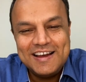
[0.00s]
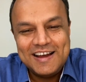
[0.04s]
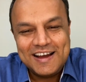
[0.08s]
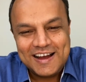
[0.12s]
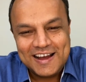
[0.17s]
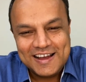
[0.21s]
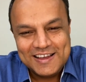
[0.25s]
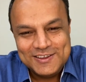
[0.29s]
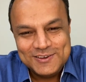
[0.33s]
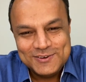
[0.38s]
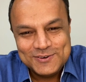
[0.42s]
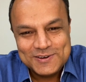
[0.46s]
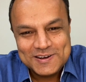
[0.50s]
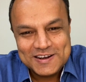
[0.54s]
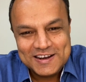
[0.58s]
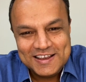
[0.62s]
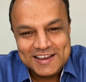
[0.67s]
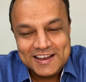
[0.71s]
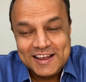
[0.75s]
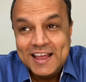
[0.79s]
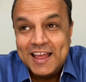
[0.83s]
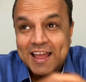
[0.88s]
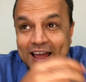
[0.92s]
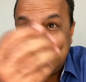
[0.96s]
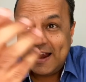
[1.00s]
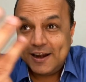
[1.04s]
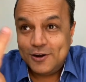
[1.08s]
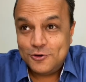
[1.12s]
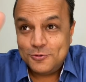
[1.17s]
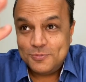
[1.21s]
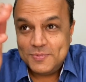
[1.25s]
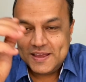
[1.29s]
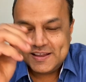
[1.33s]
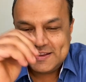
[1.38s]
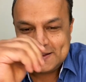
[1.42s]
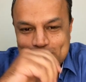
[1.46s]
Are you clear? And
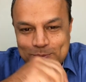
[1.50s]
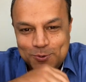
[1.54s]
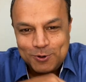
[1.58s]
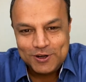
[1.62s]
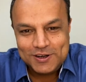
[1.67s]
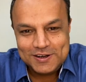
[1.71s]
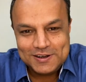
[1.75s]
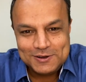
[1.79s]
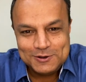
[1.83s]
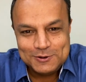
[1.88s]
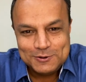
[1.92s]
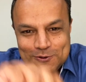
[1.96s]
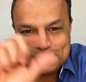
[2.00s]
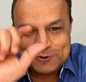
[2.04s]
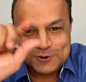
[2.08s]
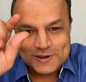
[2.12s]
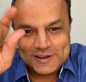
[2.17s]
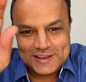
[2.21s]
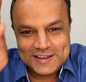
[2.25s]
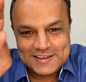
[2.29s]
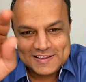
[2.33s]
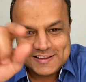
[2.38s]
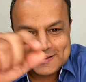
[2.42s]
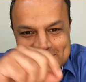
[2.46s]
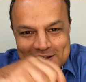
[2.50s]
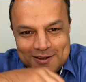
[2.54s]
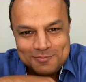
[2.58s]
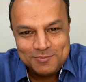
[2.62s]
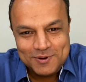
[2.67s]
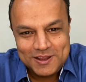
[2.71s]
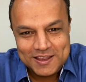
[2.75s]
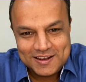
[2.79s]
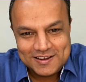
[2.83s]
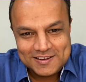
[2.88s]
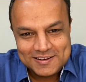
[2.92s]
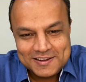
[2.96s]
to make the pointer look good, there's the
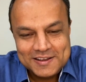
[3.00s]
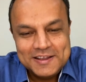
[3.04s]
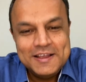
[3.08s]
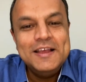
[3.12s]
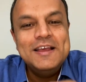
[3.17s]
thumbnail.